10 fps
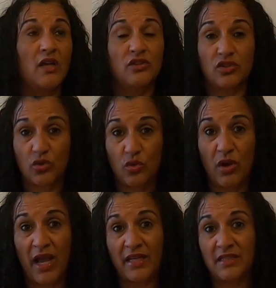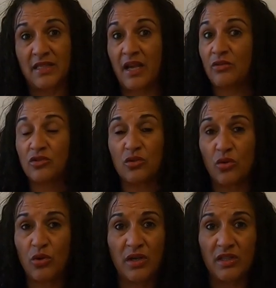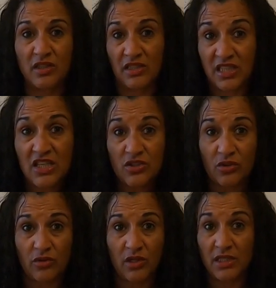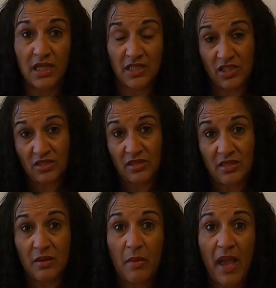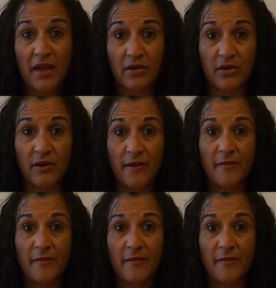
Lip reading: the school guidance counselor or the teacher. It just doesn't matter.